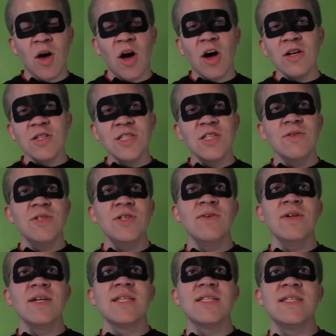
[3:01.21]
Also,
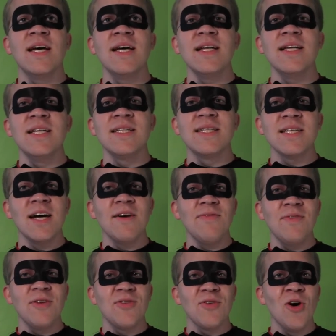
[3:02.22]
to an extent, he's
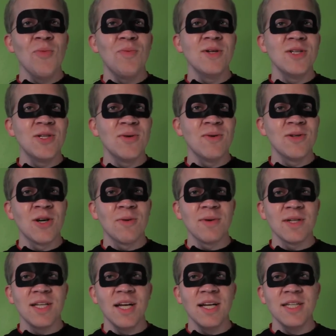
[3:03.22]
left this open to
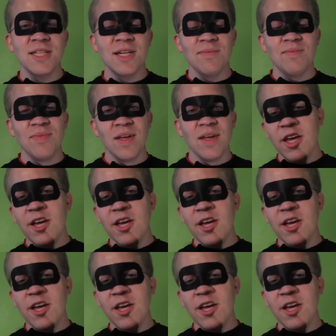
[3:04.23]
interpretation.